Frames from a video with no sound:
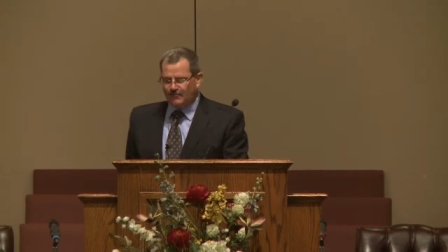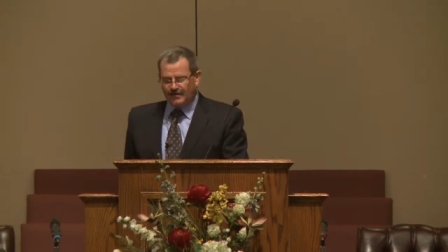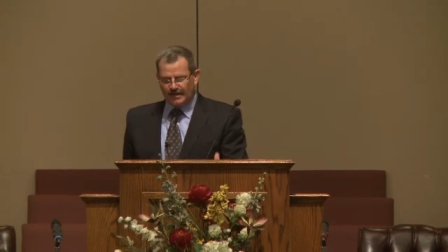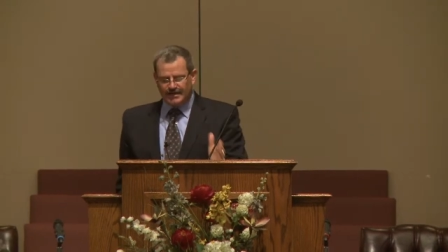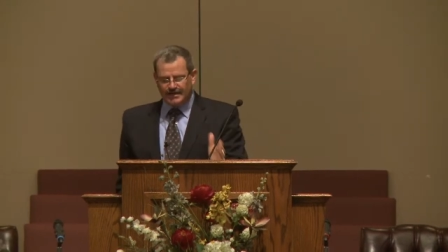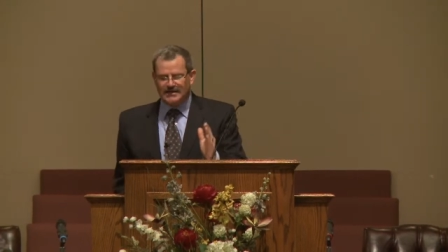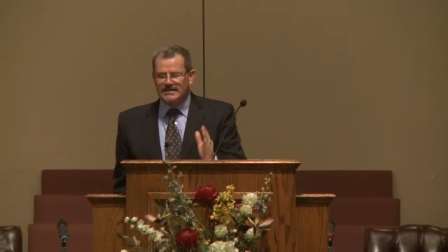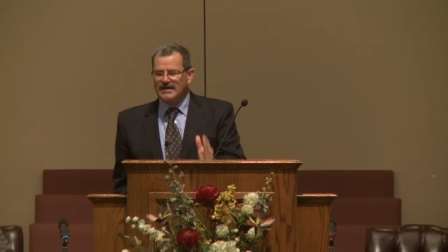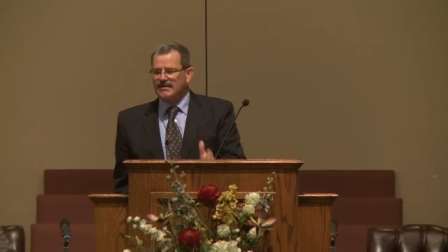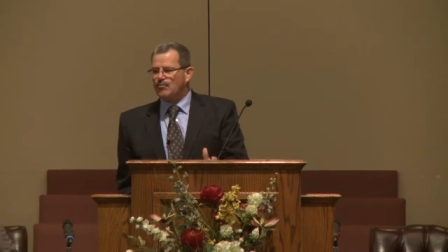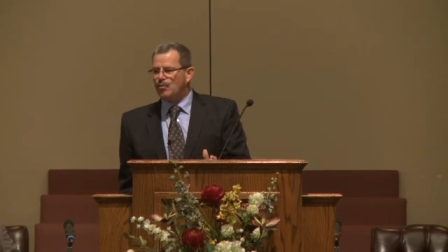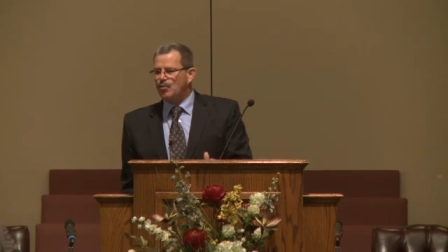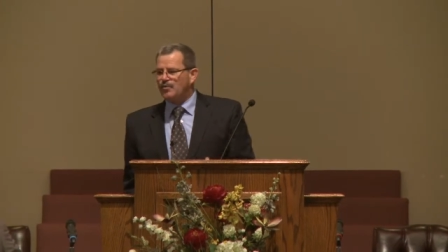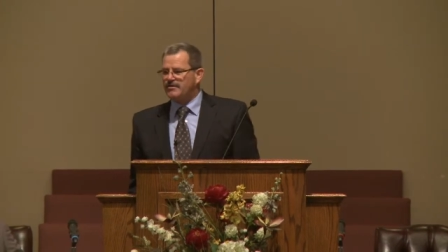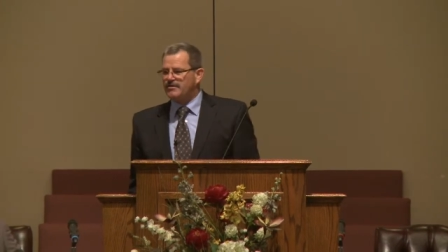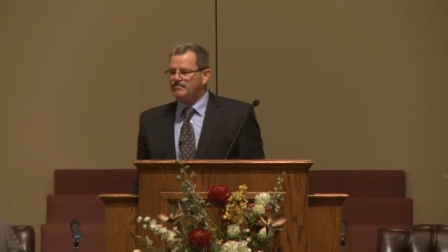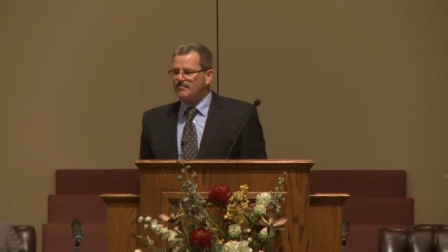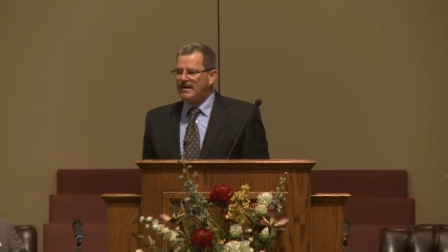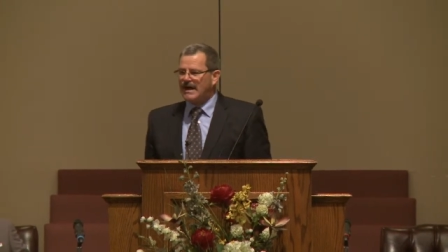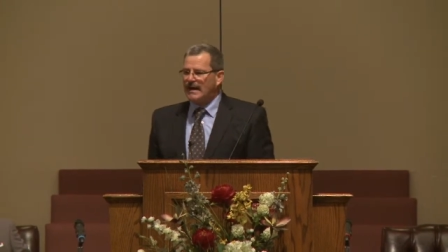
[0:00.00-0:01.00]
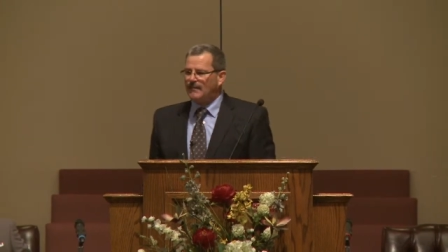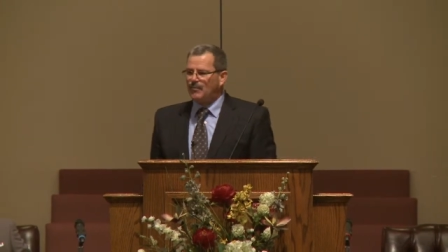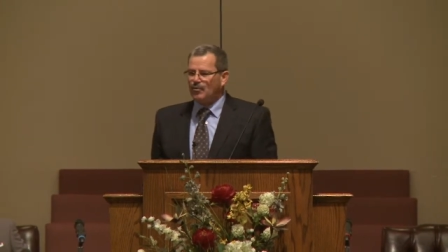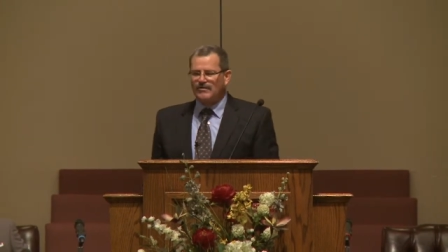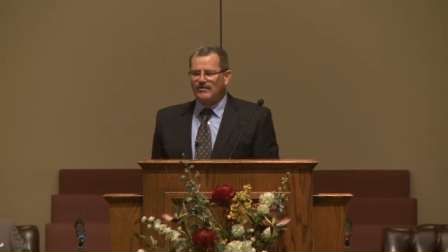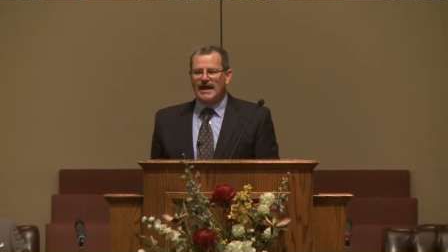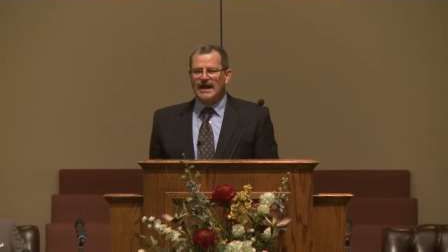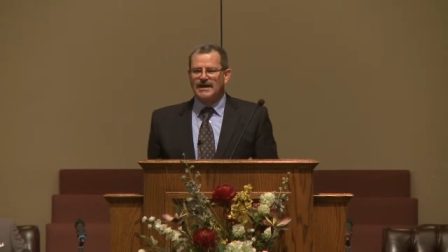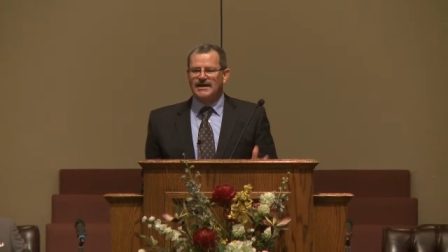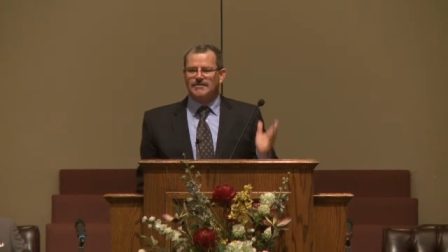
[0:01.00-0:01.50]
I need that more than Bibles.
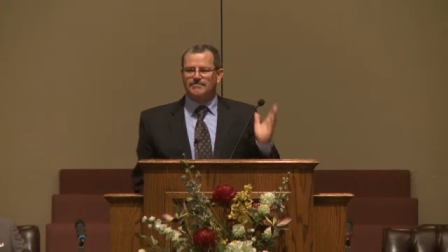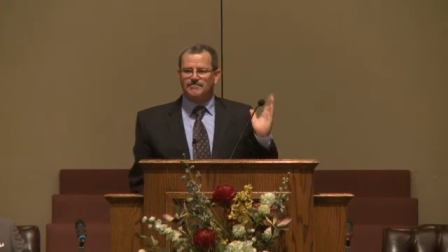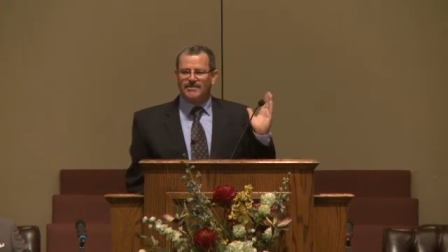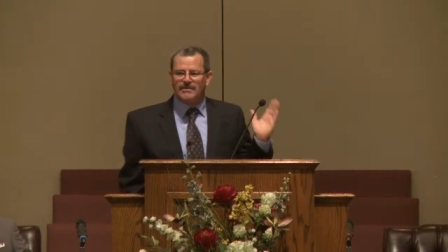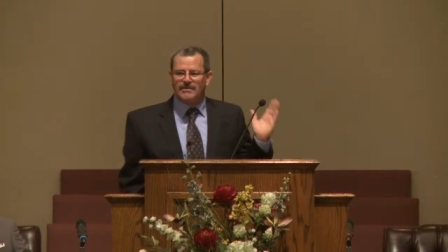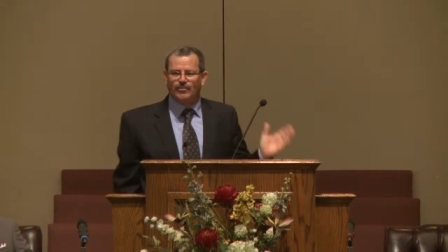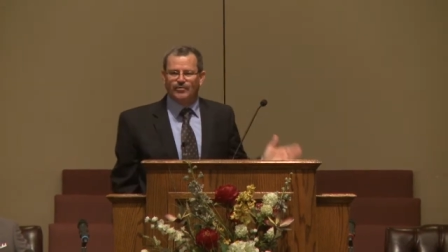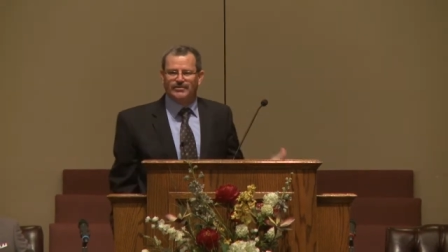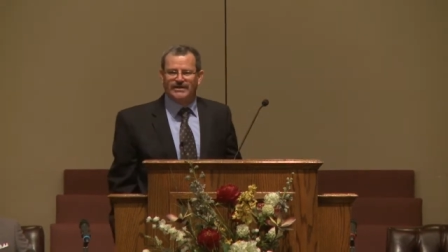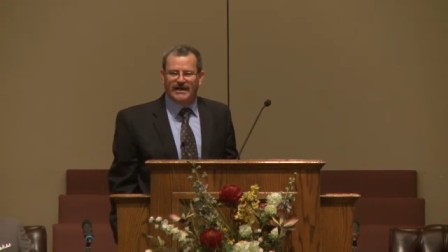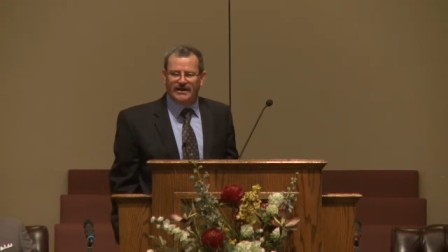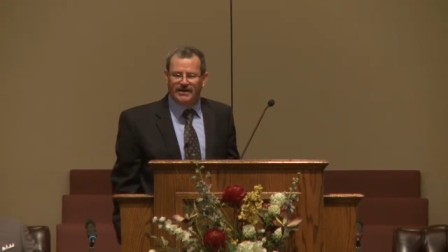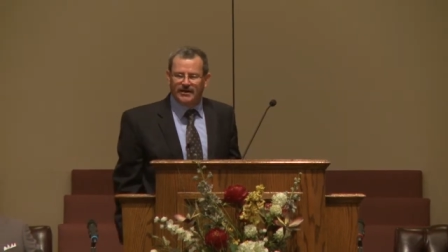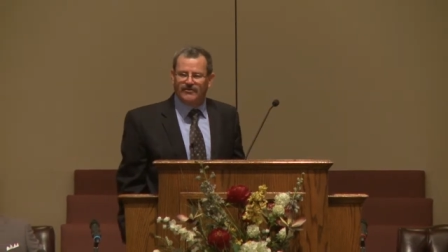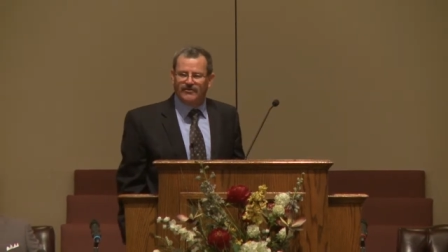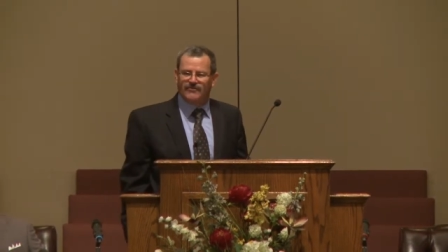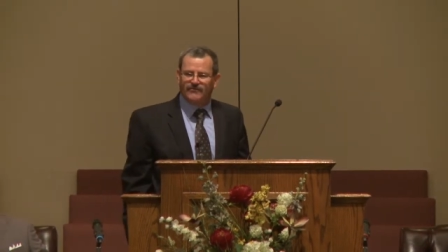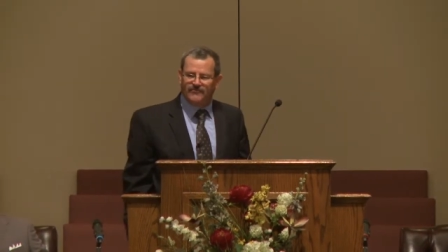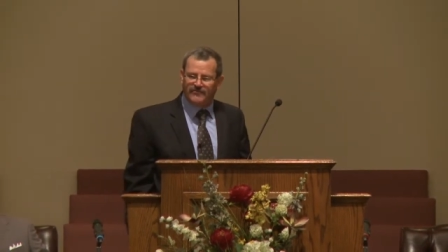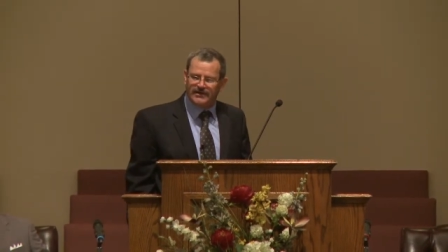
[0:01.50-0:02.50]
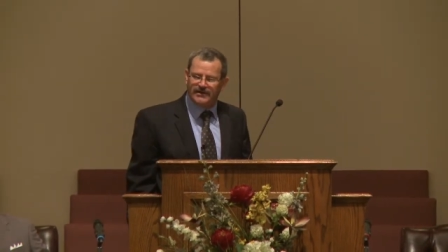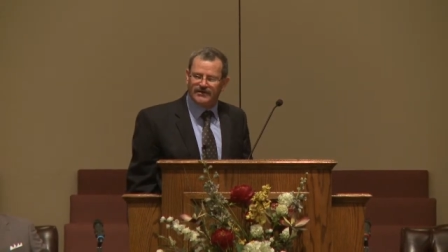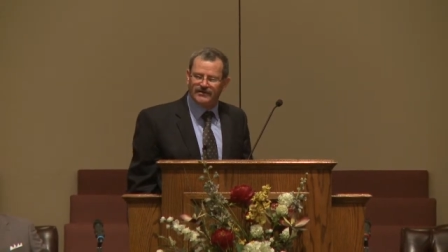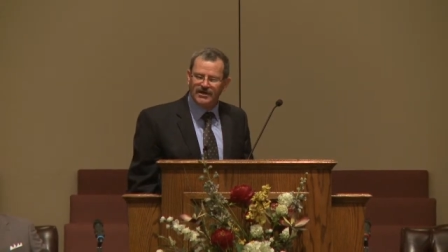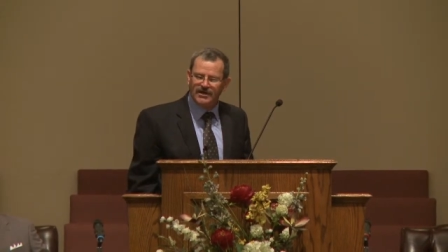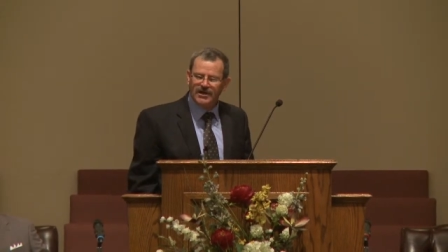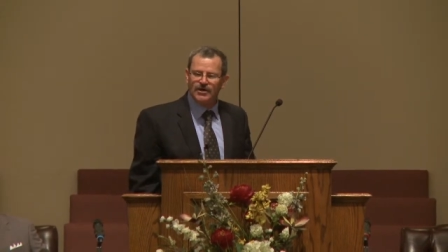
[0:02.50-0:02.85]
I need people down there on the field